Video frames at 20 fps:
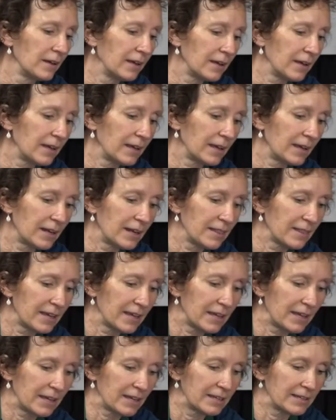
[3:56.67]
and
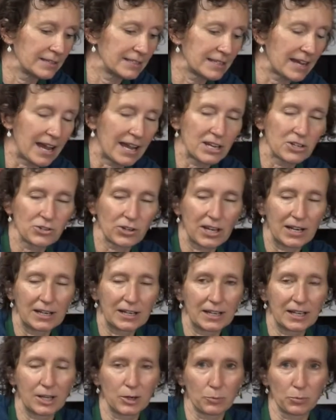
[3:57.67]
they
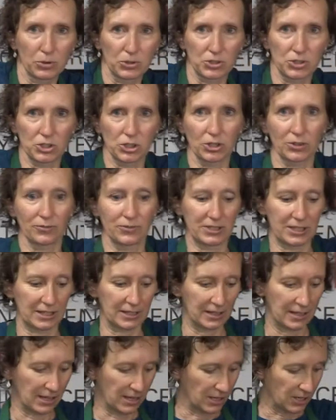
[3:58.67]
dehydrated it and preserved it
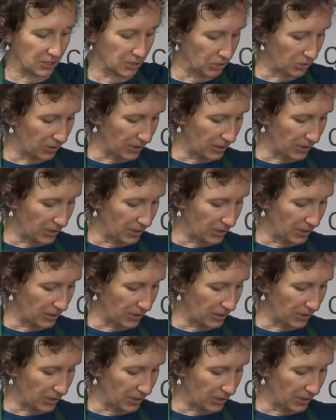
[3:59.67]
so